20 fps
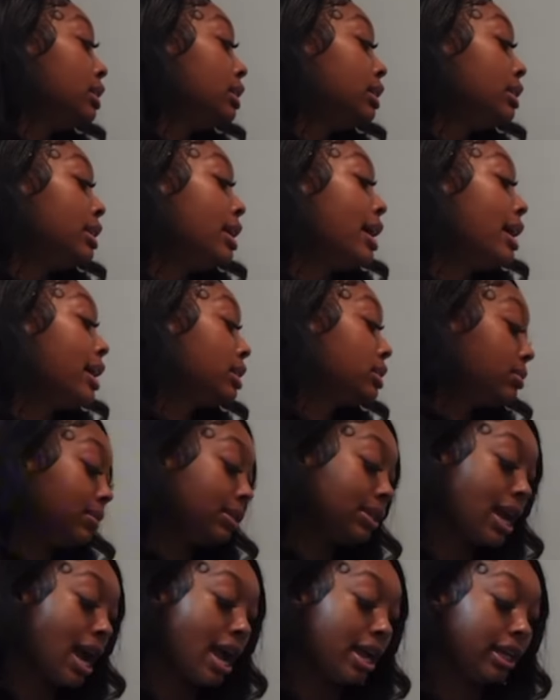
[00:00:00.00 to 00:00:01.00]
Next
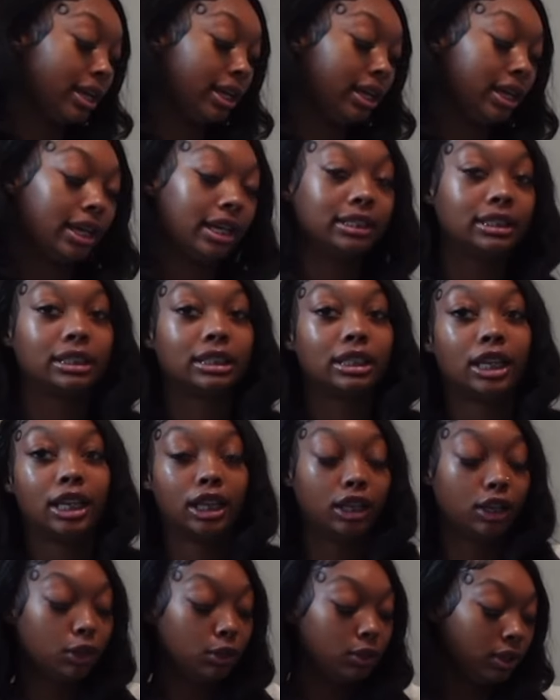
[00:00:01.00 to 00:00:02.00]
we got is
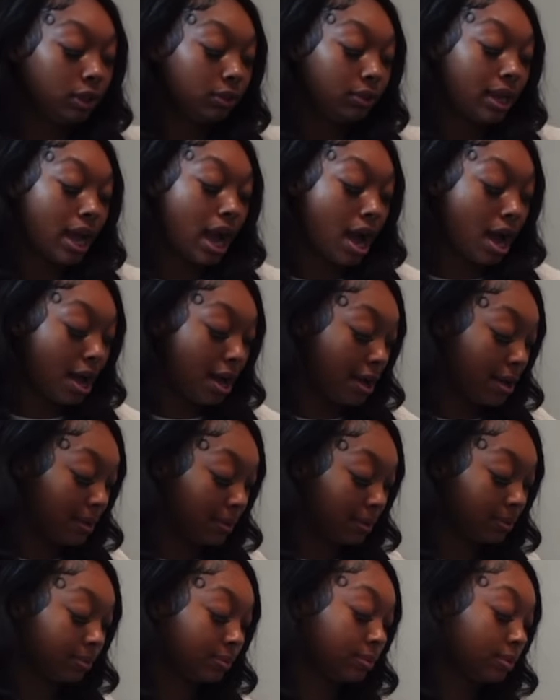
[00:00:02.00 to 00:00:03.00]
Lulu,
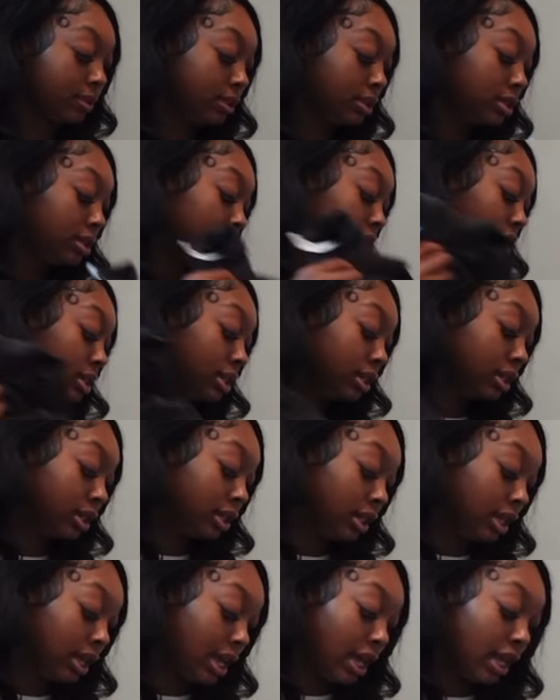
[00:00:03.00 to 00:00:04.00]
y'all.
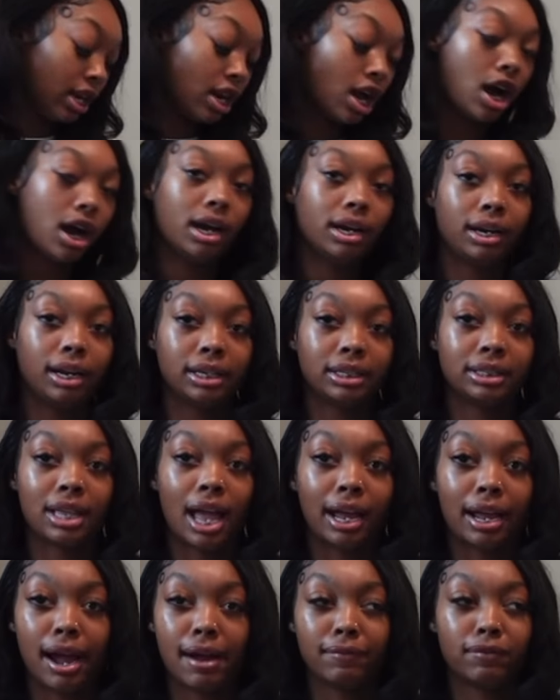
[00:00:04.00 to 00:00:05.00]
And all this
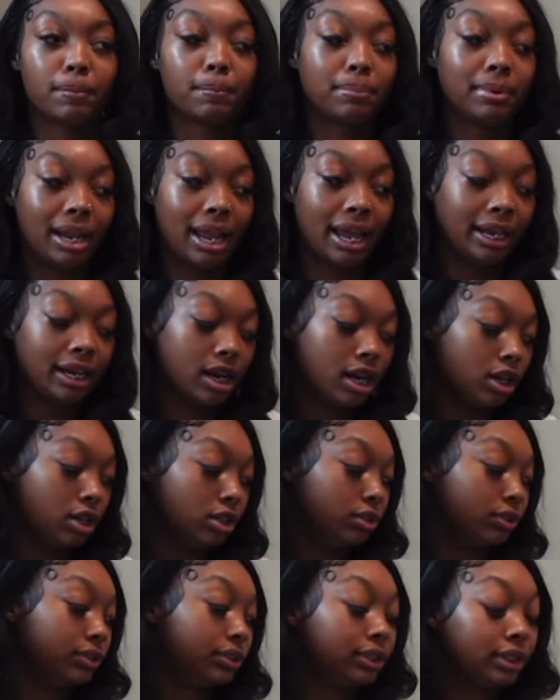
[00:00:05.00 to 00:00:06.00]
I got from
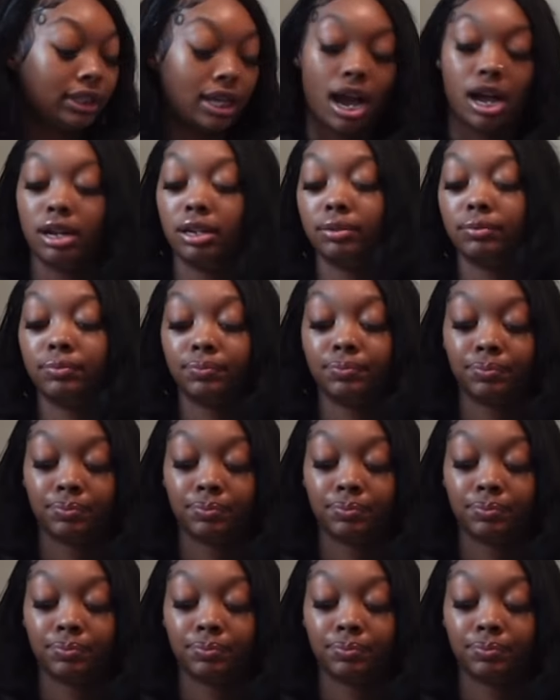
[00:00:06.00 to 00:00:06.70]
Plato's, y'all.